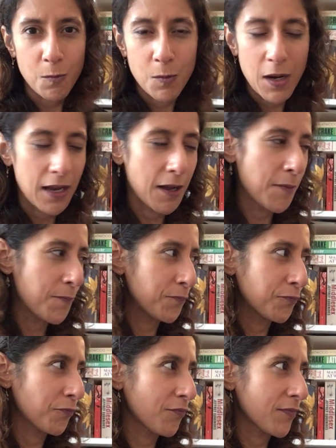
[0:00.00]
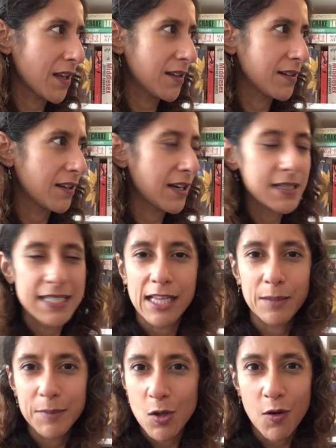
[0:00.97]
going to
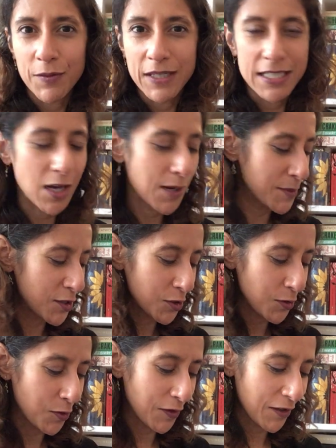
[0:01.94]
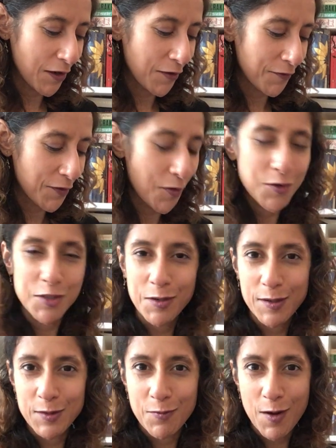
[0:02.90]
tell me off anytime soon, you know, for not
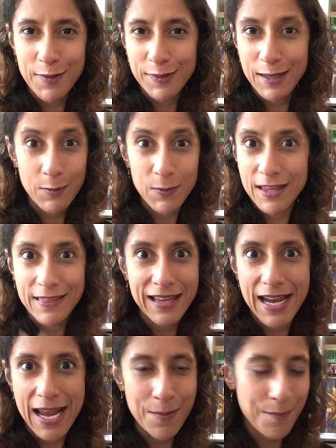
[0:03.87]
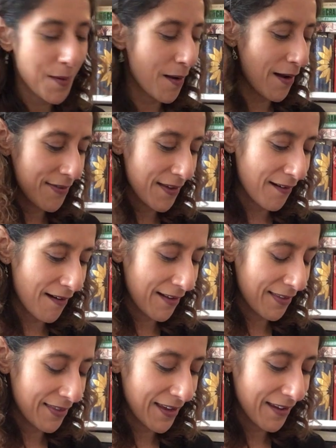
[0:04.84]
doing the right thing within the empire, that kind
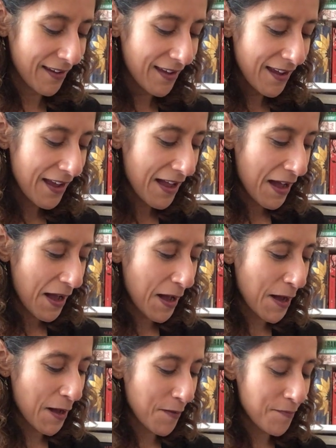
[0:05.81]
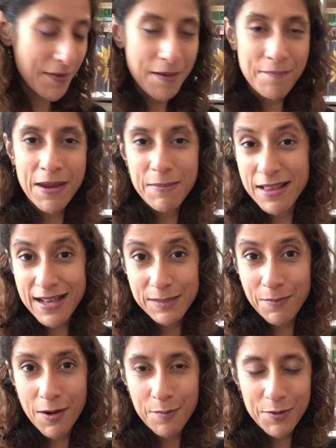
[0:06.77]
of thing. And maybe that's
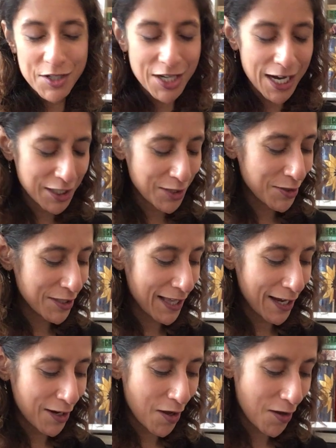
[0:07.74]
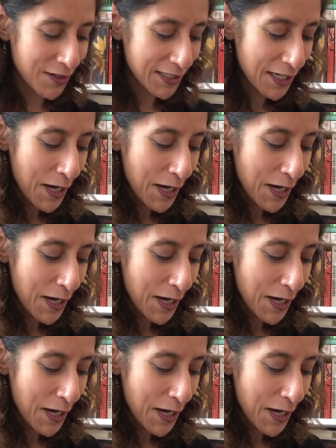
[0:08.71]
my own projection onto that card.